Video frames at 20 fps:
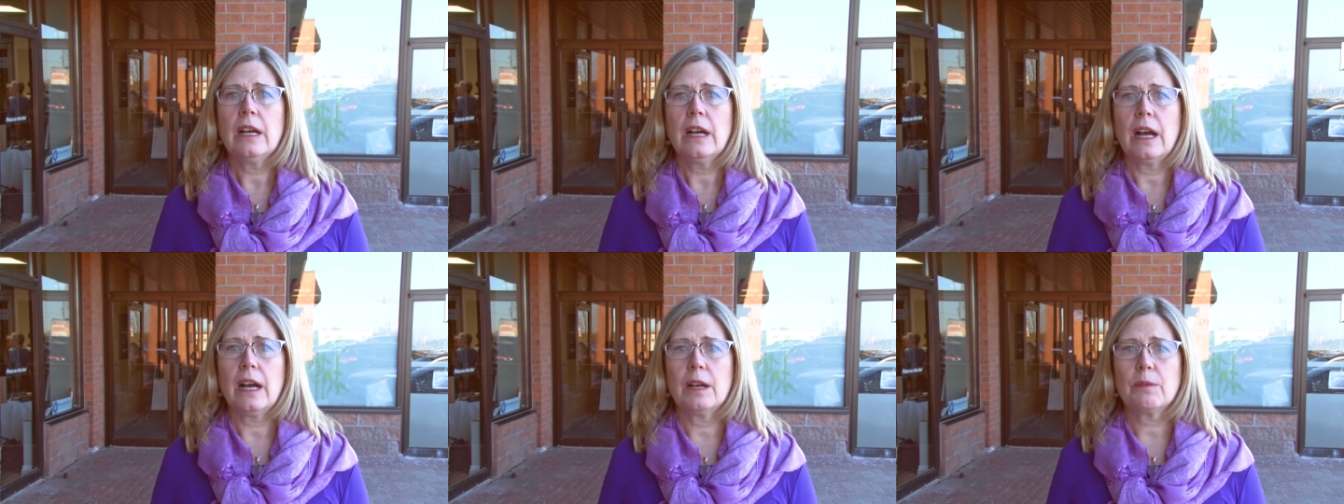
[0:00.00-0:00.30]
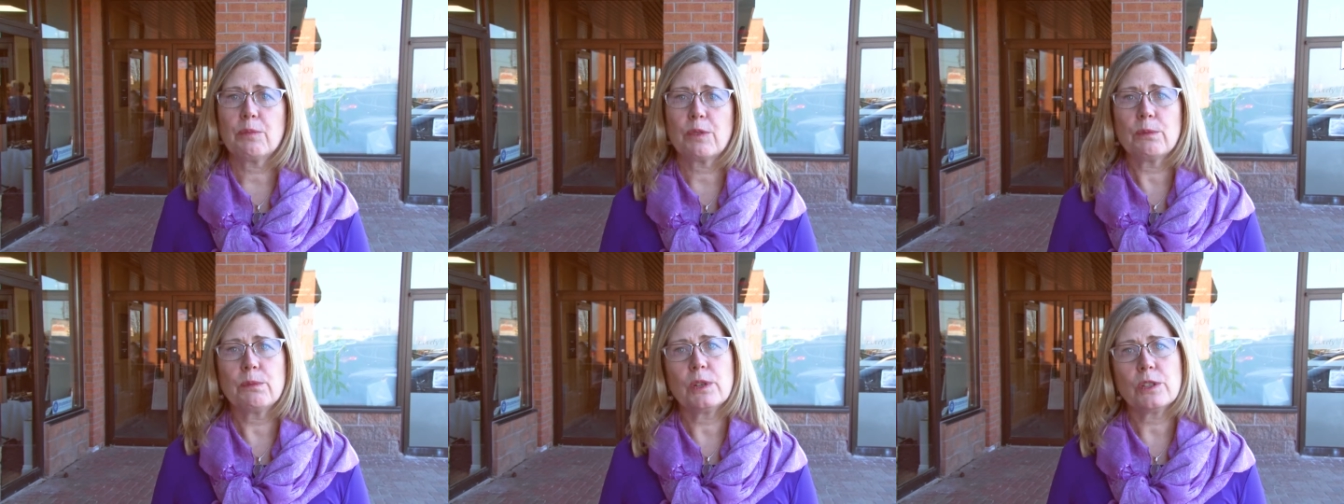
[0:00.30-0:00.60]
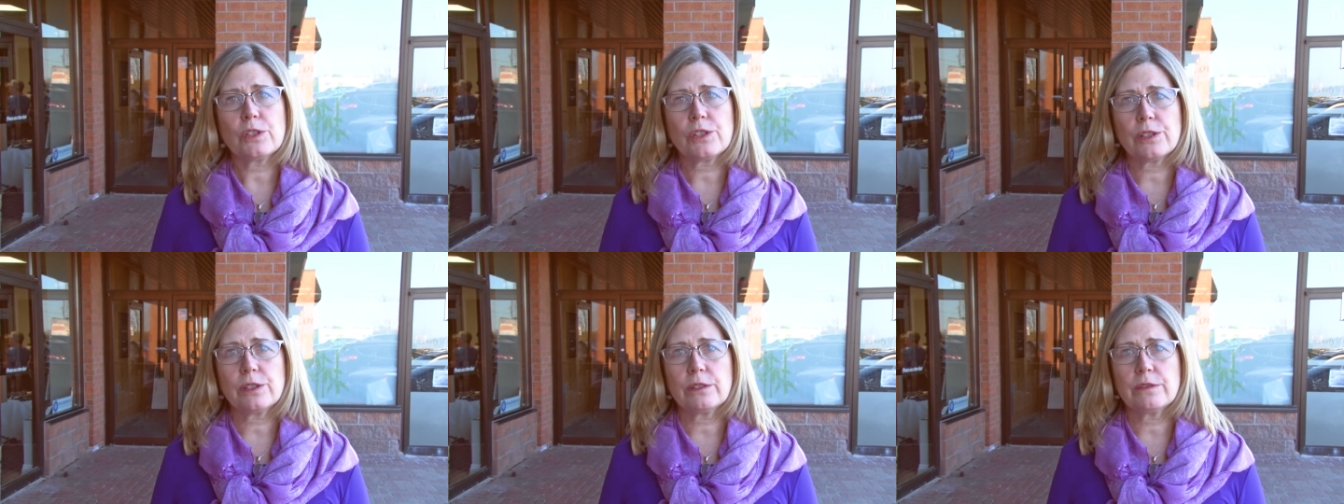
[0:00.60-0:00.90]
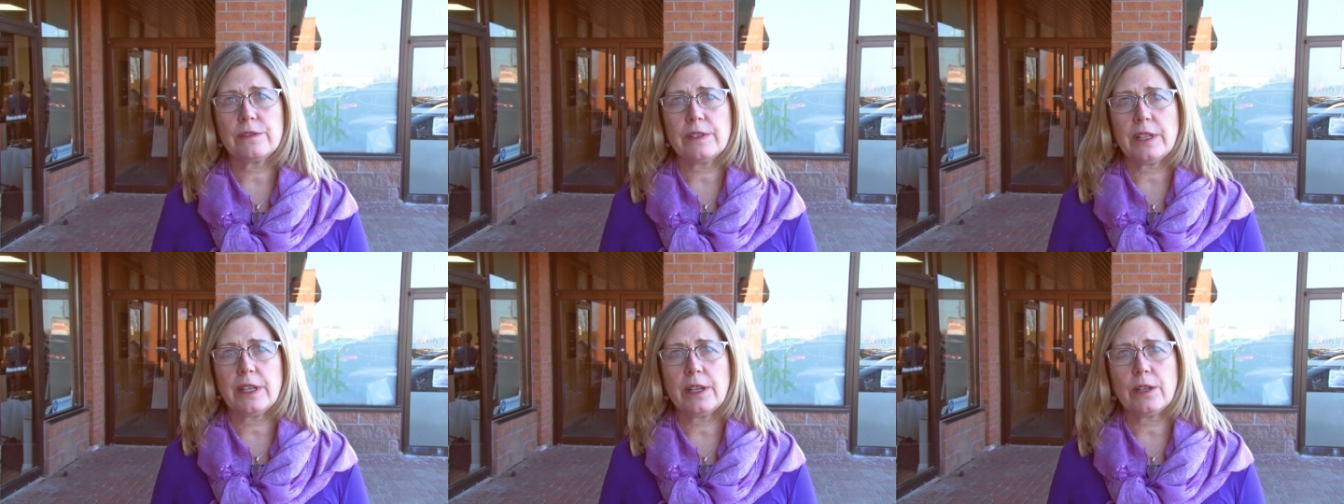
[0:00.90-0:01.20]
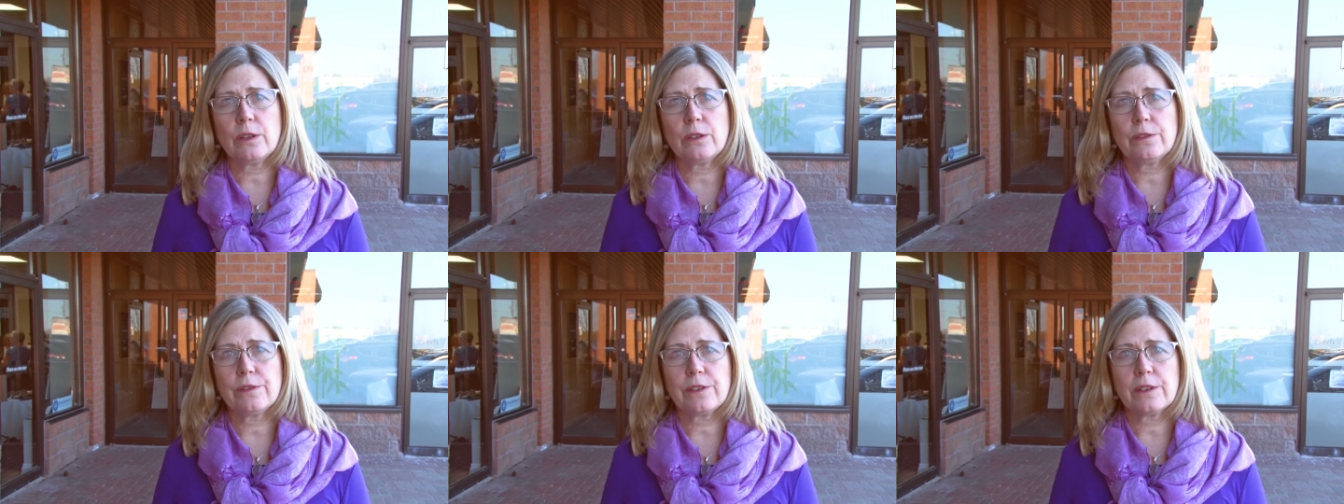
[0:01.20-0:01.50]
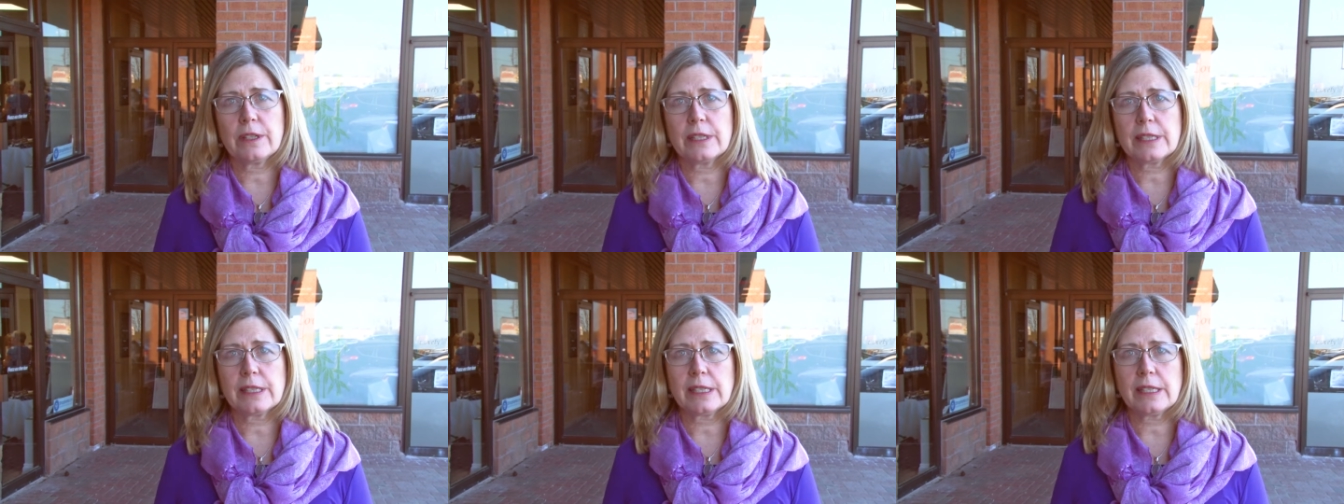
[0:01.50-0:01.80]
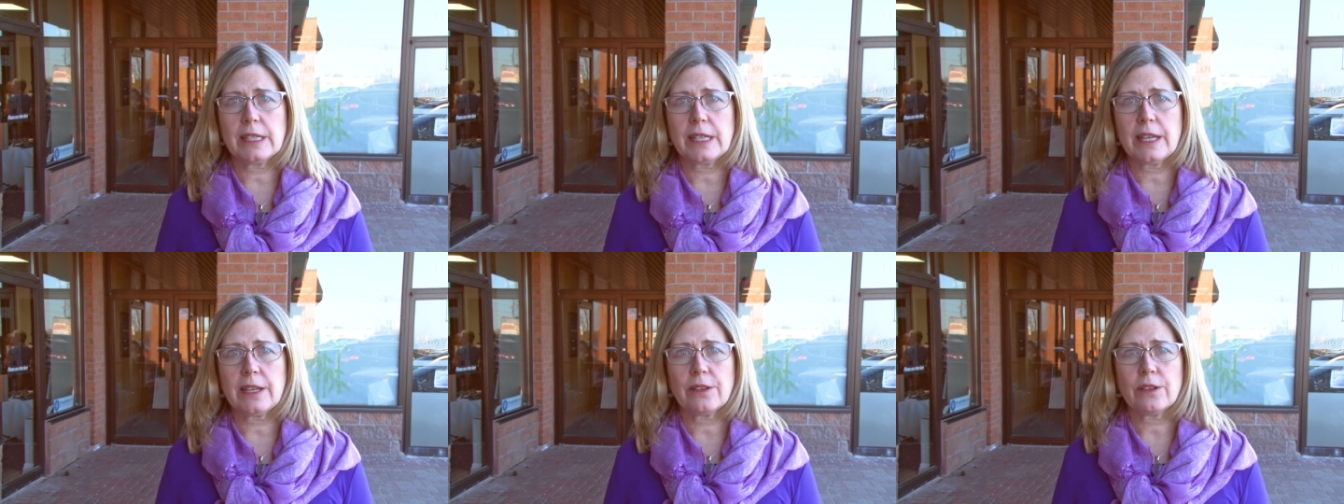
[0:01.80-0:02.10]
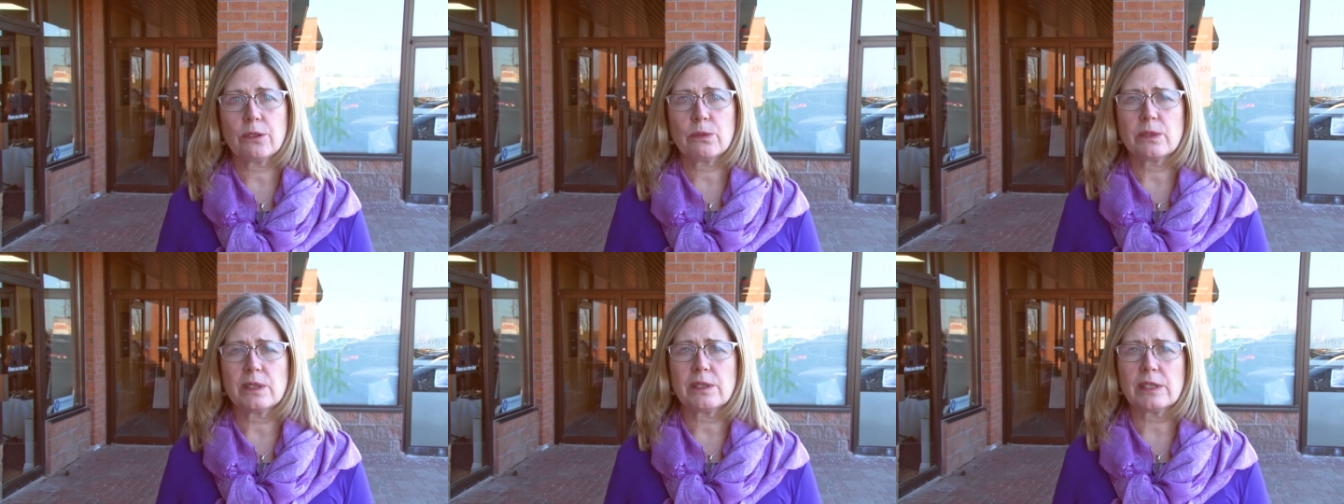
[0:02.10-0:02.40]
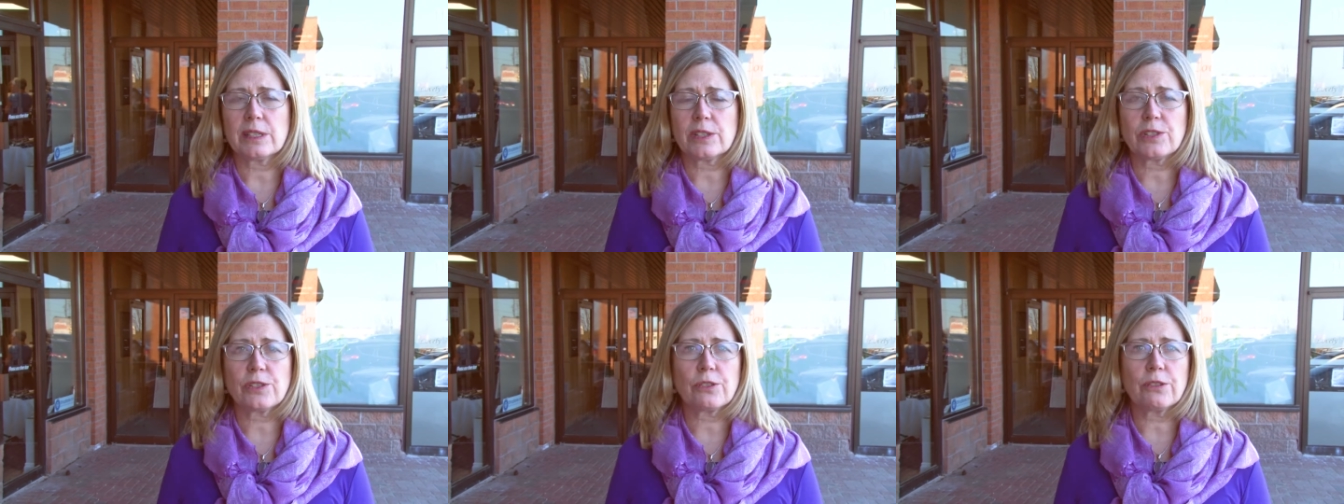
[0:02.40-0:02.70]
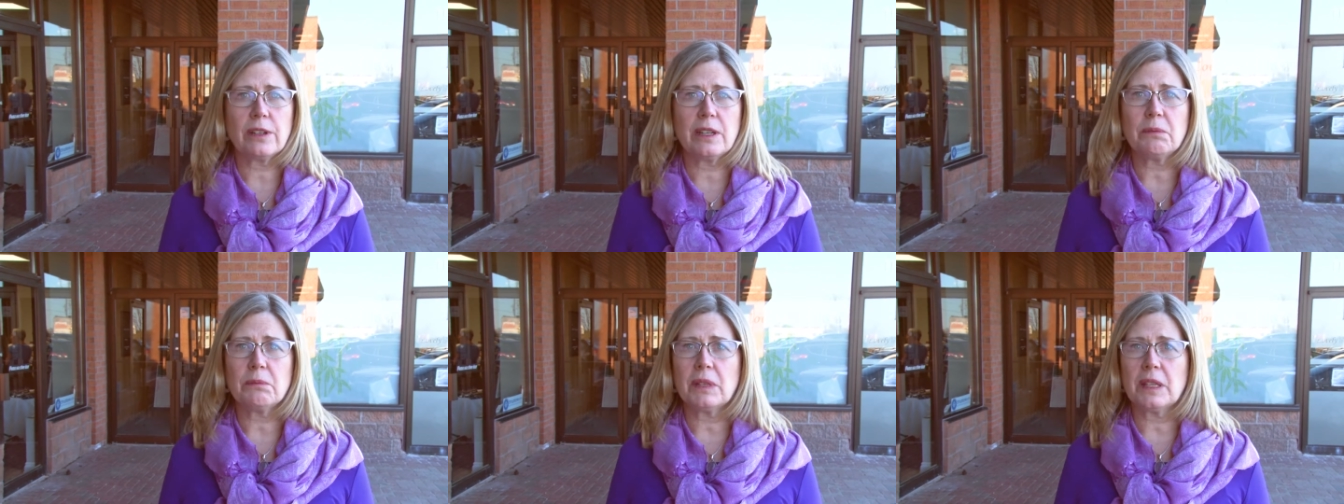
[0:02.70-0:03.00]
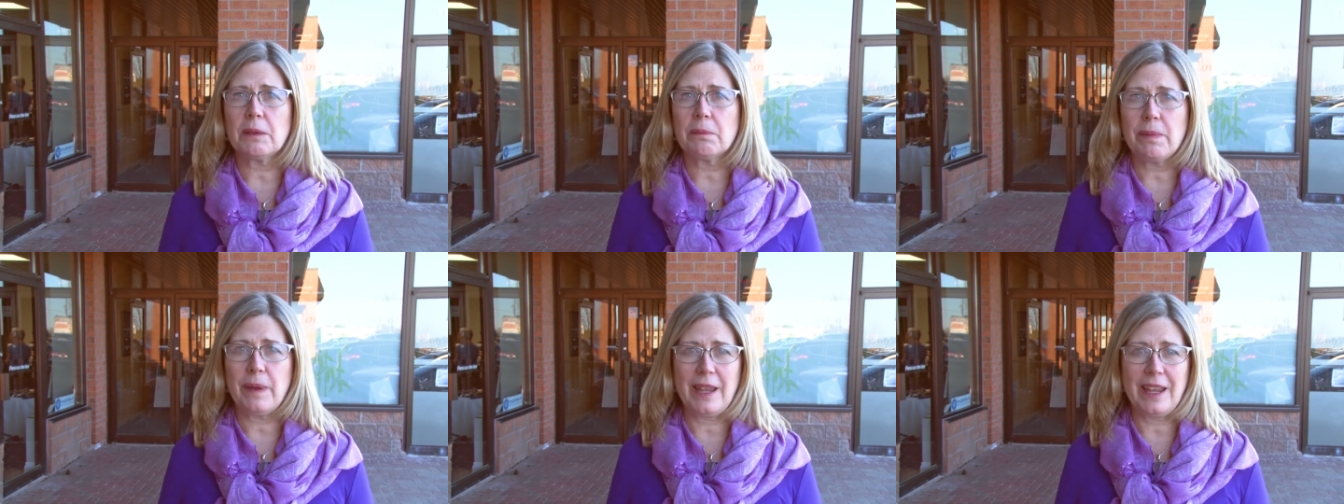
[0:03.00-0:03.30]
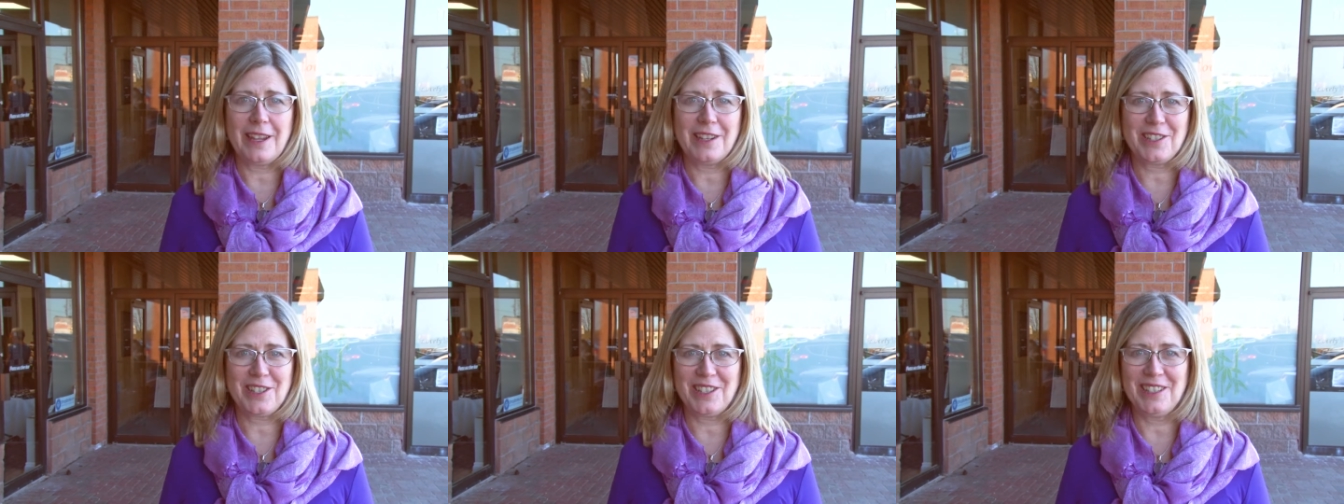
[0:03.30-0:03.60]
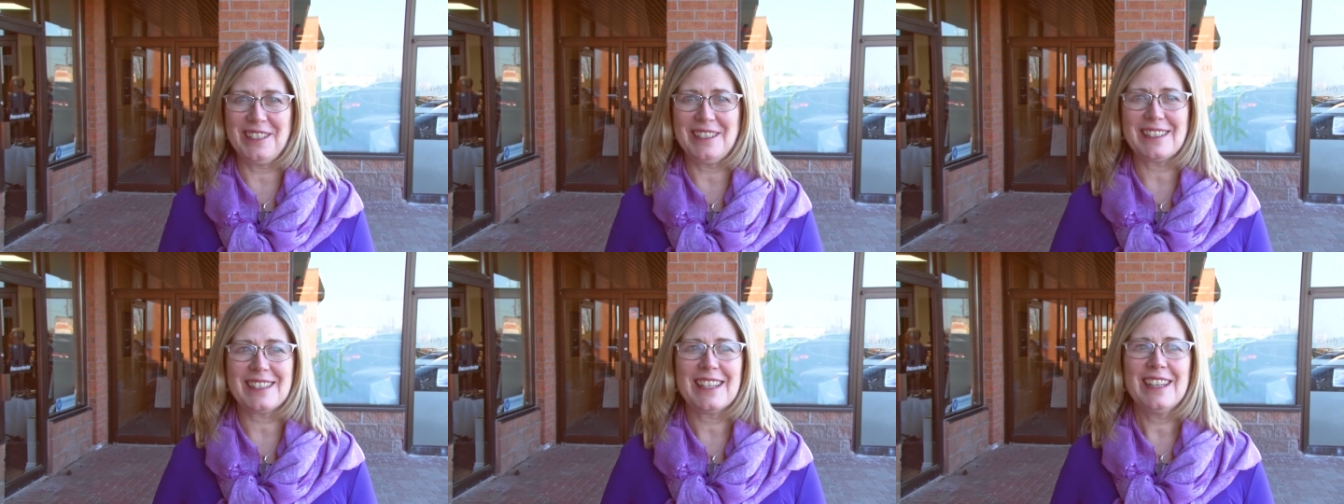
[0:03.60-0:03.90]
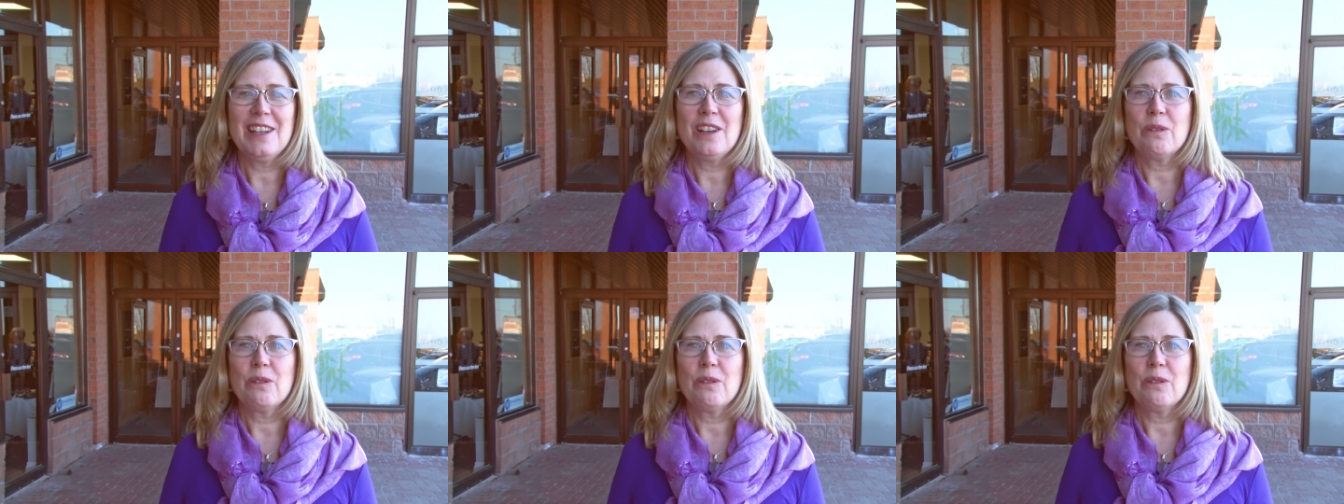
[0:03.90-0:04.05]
uh, promotional video for us together. It was extremely patient.